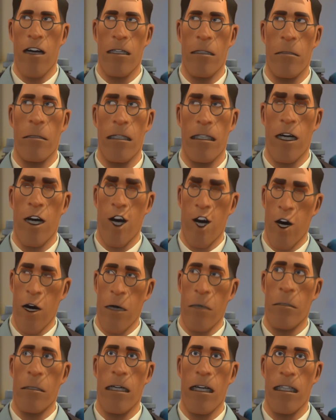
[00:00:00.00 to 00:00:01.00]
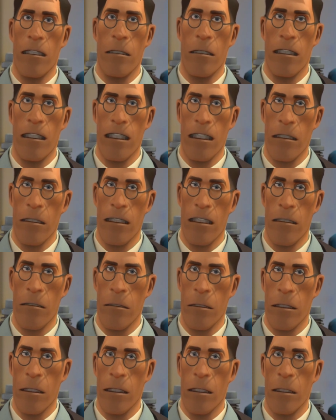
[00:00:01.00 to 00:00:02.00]
It will be obvious to
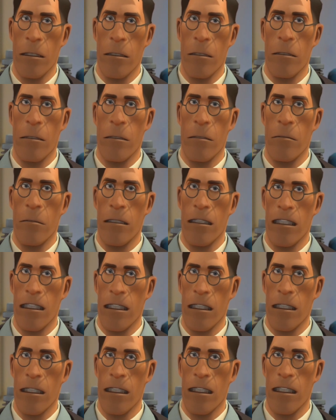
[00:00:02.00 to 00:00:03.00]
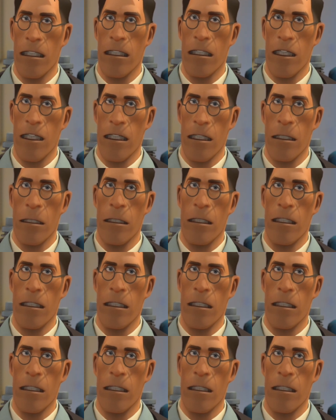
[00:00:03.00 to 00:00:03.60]
people who